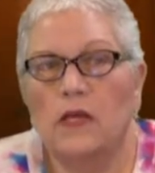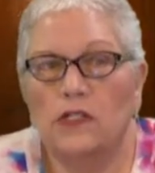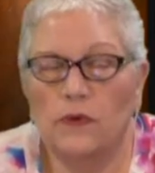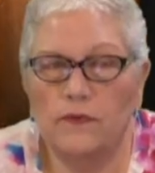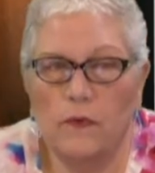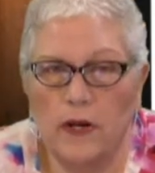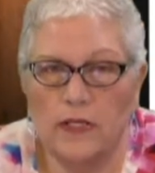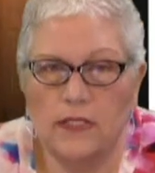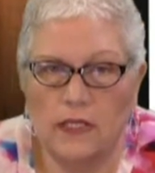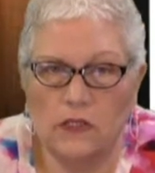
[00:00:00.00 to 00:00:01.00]
to avoid a
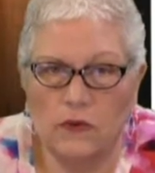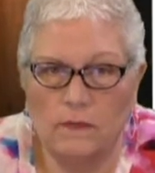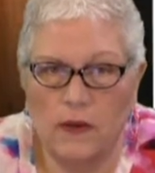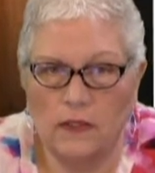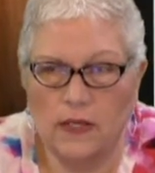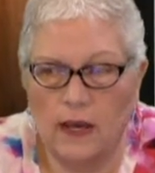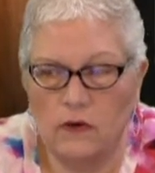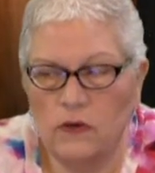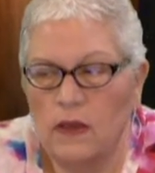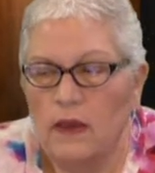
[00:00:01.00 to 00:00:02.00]
sensory
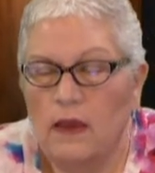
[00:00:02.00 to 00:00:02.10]
meltdown